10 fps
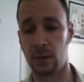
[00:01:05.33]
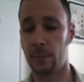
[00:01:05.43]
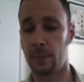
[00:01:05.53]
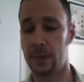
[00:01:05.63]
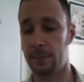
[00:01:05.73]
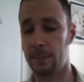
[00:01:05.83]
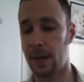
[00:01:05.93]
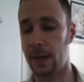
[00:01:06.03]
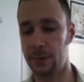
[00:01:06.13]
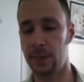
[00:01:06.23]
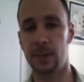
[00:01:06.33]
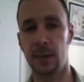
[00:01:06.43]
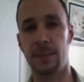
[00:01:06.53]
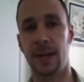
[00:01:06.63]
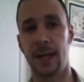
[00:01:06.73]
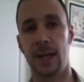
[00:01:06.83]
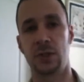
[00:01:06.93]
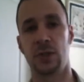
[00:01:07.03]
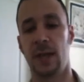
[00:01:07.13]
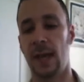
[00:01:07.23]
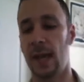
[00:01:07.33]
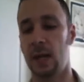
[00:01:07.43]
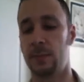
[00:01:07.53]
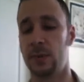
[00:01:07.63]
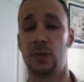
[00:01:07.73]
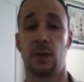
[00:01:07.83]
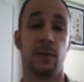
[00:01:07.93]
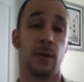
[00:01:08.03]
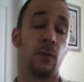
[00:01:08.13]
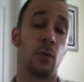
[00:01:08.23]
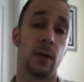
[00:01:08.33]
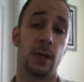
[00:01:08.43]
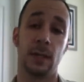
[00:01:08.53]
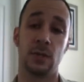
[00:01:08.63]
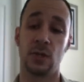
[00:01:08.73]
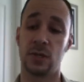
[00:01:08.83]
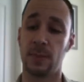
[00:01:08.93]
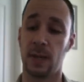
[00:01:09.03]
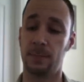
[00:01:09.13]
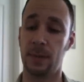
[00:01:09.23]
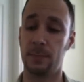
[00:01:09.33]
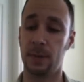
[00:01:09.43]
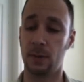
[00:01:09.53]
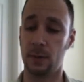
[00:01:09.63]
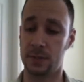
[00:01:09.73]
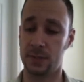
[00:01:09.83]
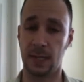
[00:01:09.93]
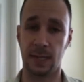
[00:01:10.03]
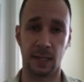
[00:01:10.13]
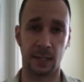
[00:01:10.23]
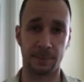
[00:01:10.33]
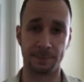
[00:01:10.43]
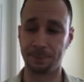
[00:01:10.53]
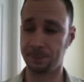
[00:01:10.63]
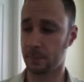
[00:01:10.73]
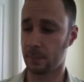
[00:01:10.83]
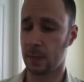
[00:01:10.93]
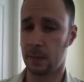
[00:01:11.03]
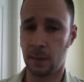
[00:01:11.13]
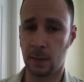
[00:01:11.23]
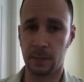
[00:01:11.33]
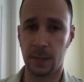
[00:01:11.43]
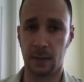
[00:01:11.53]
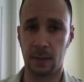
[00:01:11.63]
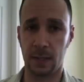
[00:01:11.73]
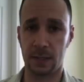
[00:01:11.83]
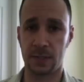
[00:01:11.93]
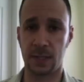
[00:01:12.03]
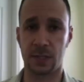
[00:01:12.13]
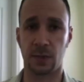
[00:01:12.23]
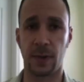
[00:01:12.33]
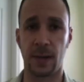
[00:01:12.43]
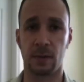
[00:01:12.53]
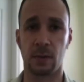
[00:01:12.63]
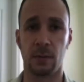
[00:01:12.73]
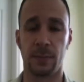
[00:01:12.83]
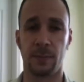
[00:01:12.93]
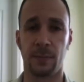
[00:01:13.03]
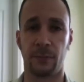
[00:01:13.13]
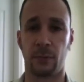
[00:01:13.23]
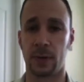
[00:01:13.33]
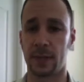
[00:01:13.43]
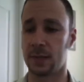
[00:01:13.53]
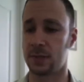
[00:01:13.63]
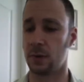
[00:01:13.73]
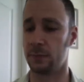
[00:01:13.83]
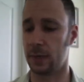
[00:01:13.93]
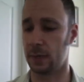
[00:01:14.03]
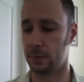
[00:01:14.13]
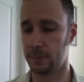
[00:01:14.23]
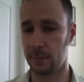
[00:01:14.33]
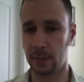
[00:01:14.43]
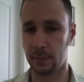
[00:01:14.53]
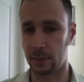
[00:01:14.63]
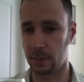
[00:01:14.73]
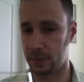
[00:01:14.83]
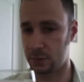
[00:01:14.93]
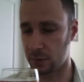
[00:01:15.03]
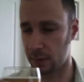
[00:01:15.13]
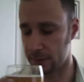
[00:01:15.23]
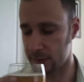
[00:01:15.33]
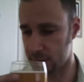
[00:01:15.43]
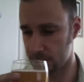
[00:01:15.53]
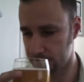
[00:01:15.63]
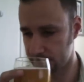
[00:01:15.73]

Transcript: But then I think they might actually add a preservative, or that just might be because they, um, they, it sits around a little bit before it gets over here. Let me try this.